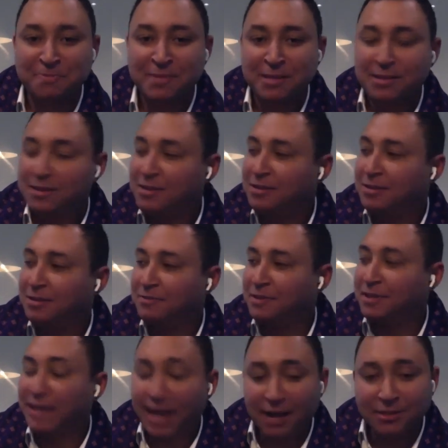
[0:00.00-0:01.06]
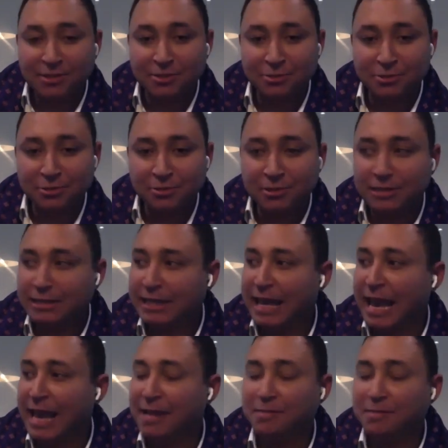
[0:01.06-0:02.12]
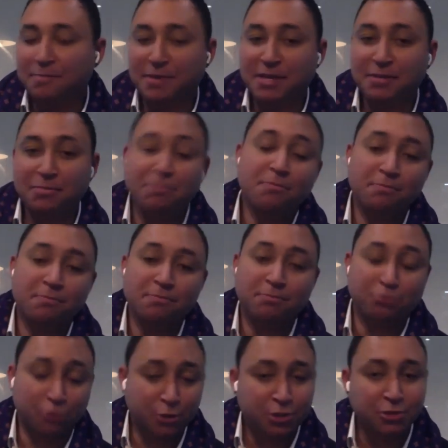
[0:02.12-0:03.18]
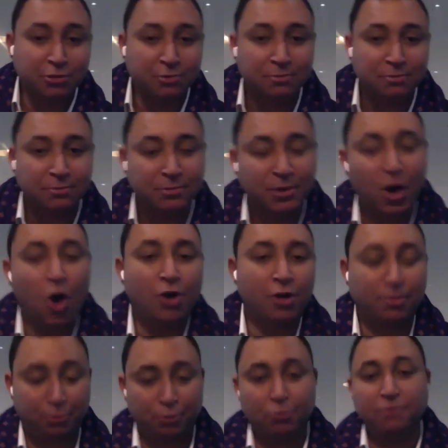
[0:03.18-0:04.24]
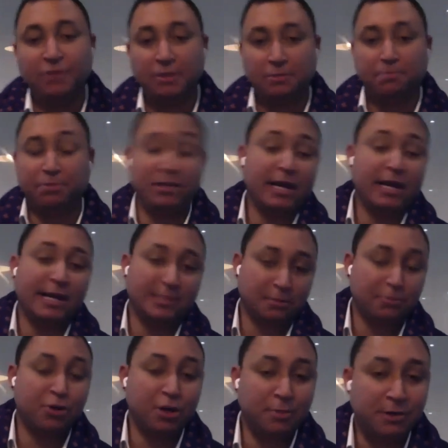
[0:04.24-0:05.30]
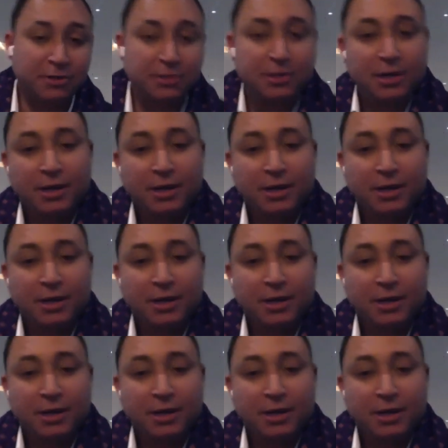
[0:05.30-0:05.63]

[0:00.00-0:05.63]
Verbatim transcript: Okay. The council can be brutal on approving plans and permits.